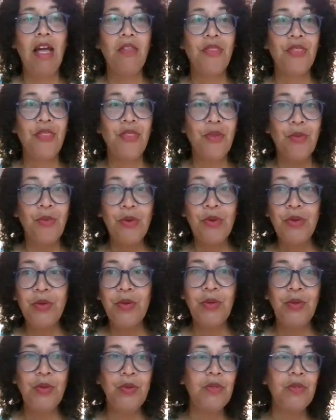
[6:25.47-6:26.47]

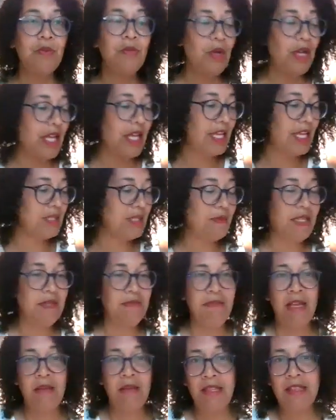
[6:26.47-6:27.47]
Through what has
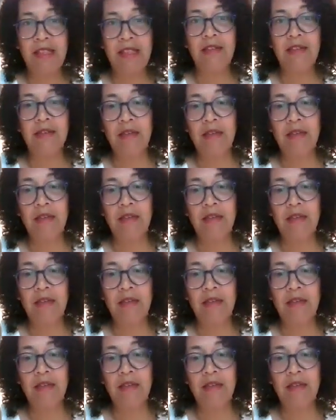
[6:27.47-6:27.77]
been maybe